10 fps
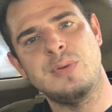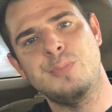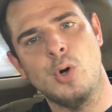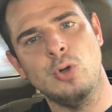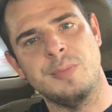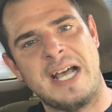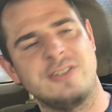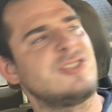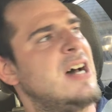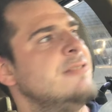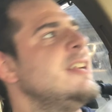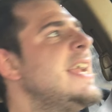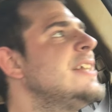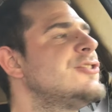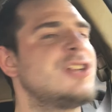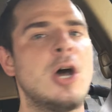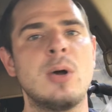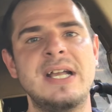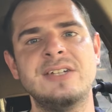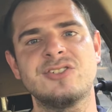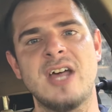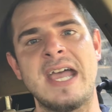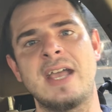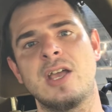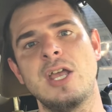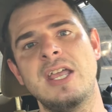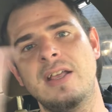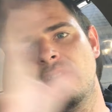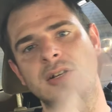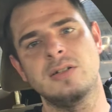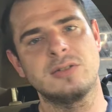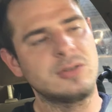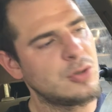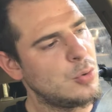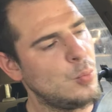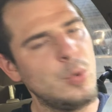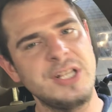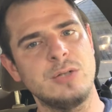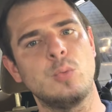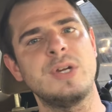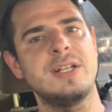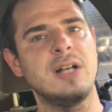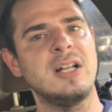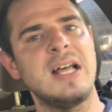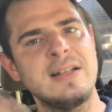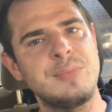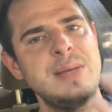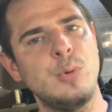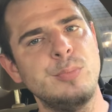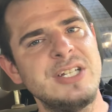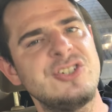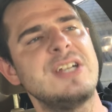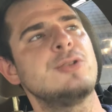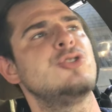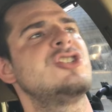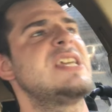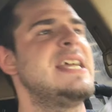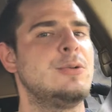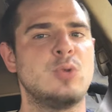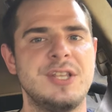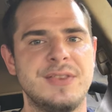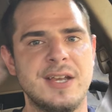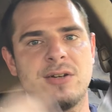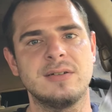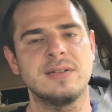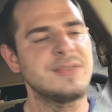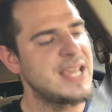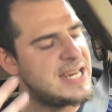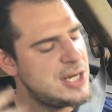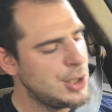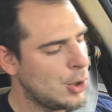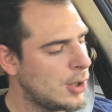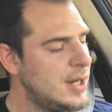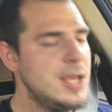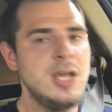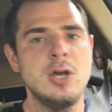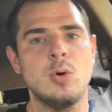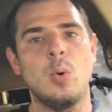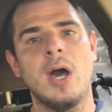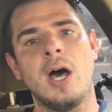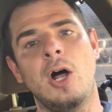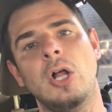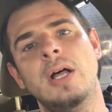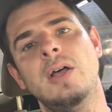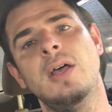to be bold about stuff. And so it's like, when a lot of people misunderstand when they hear, well,